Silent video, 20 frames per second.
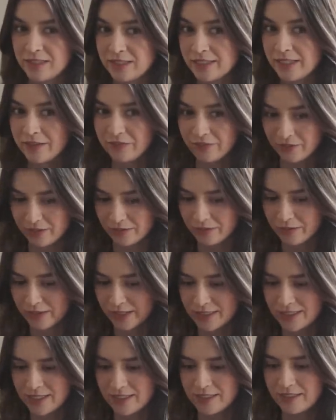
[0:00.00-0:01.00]
different
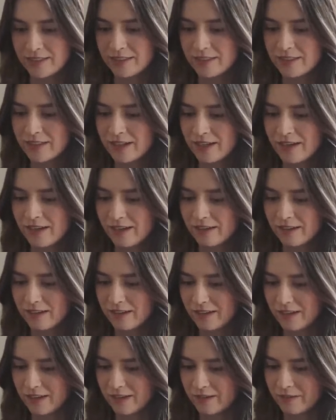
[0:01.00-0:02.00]
reasons.
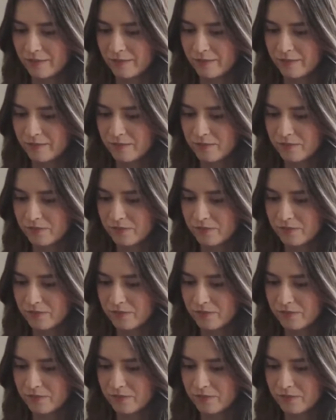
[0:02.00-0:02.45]
Um,